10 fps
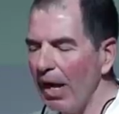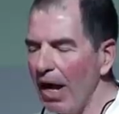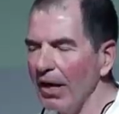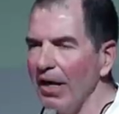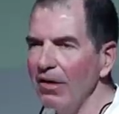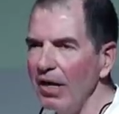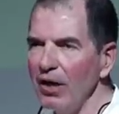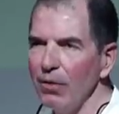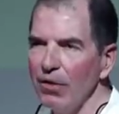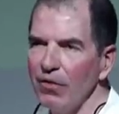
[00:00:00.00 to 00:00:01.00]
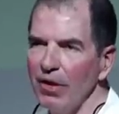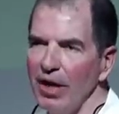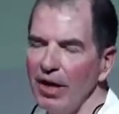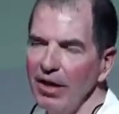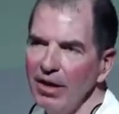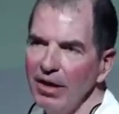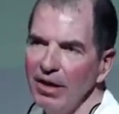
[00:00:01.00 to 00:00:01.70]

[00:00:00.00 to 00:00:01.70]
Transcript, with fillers: how to continuously